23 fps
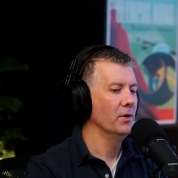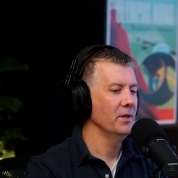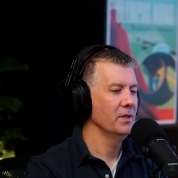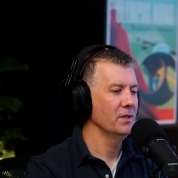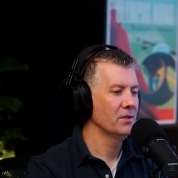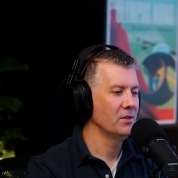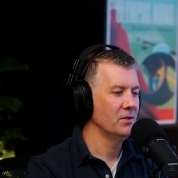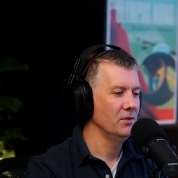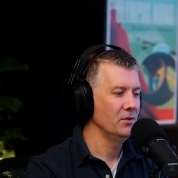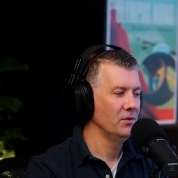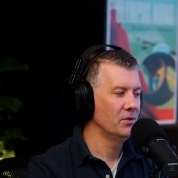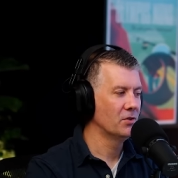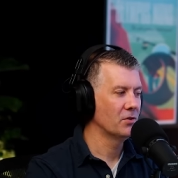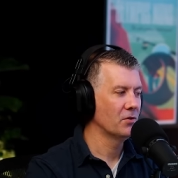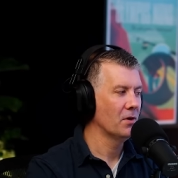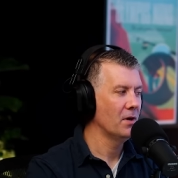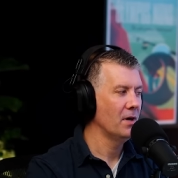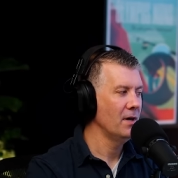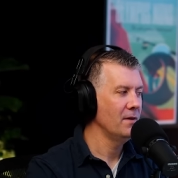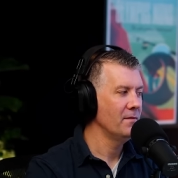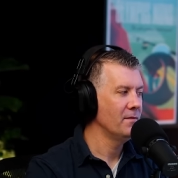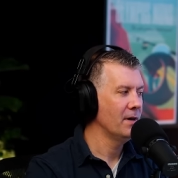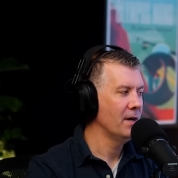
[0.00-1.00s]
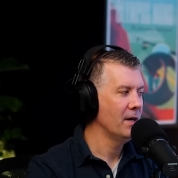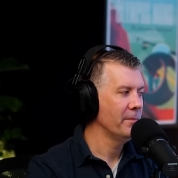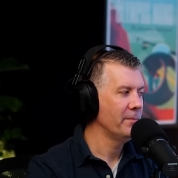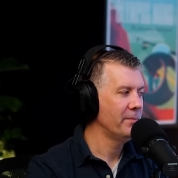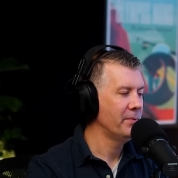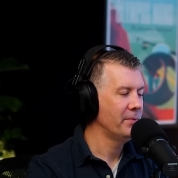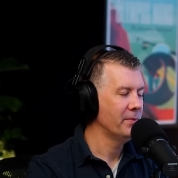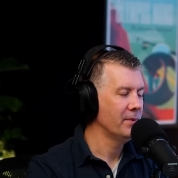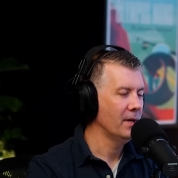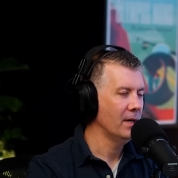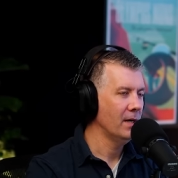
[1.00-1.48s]
um, wanting to drive
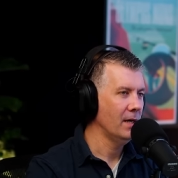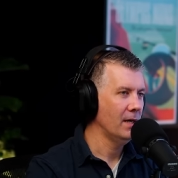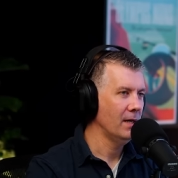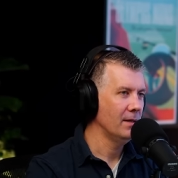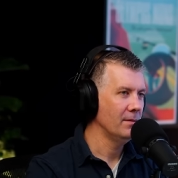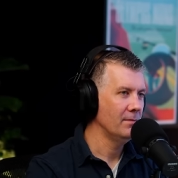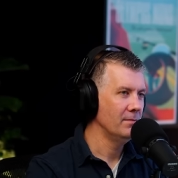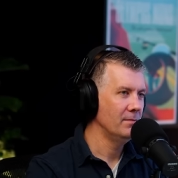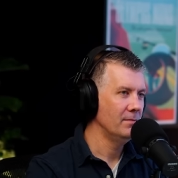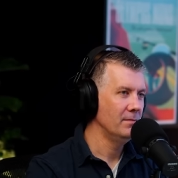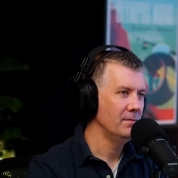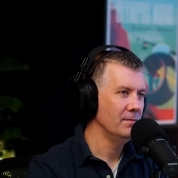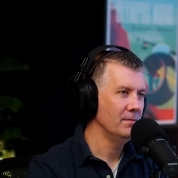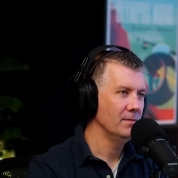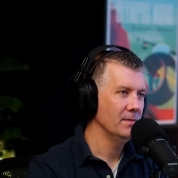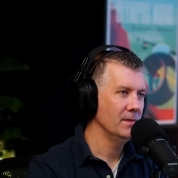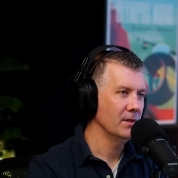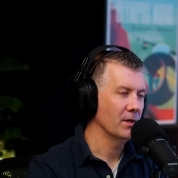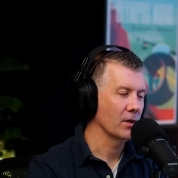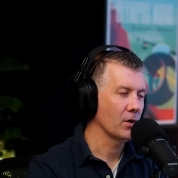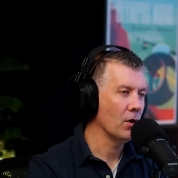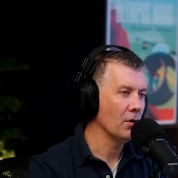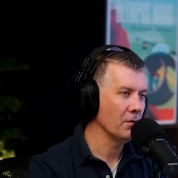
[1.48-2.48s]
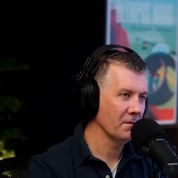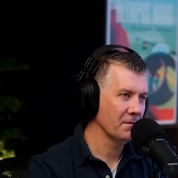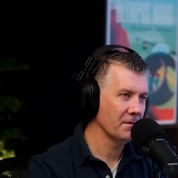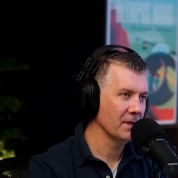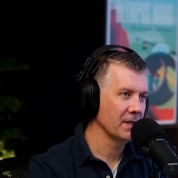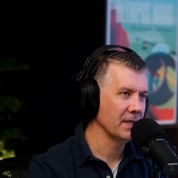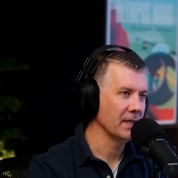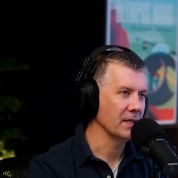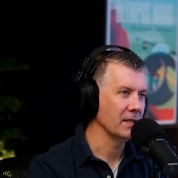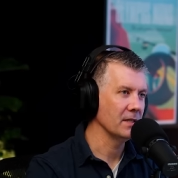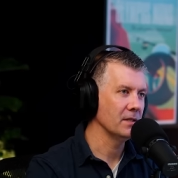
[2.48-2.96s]
up um, you know,
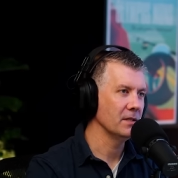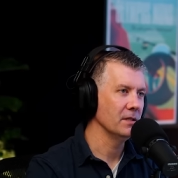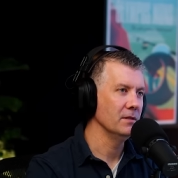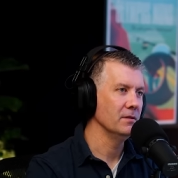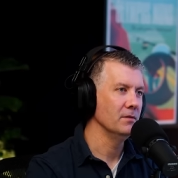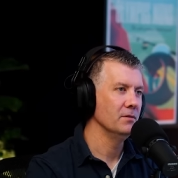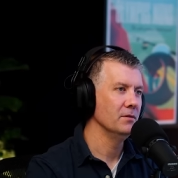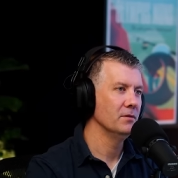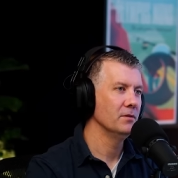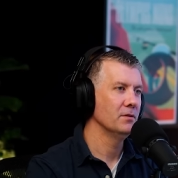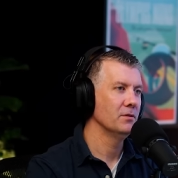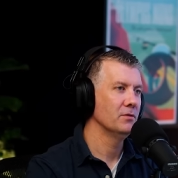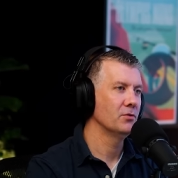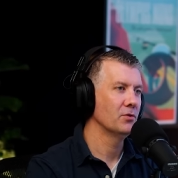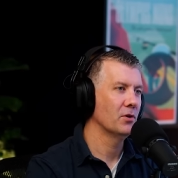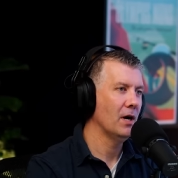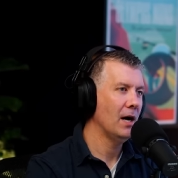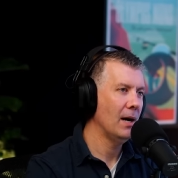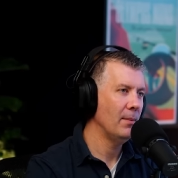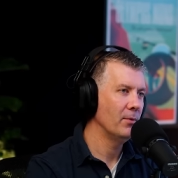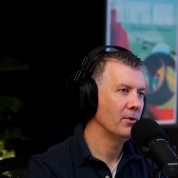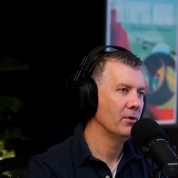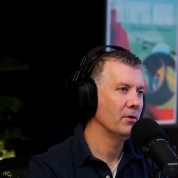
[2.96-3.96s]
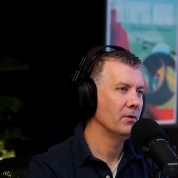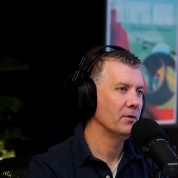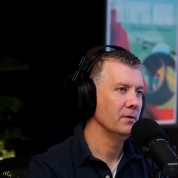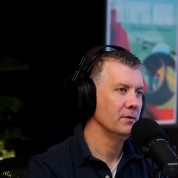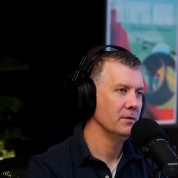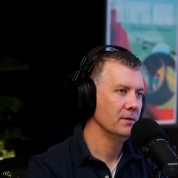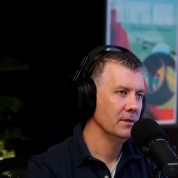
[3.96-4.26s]
conflict and drama.